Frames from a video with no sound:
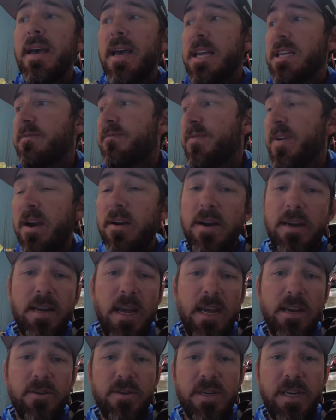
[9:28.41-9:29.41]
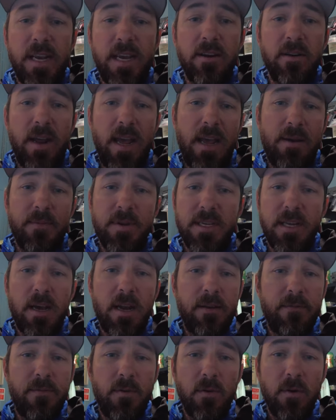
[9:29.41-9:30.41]
It's very dangerous to get on
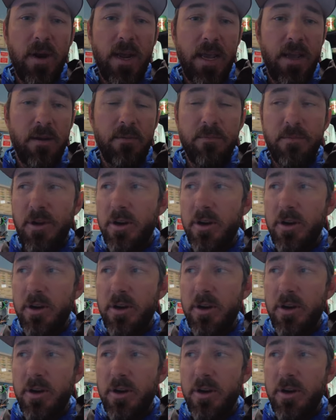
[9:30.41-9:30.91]
Amazon at 4 a.m.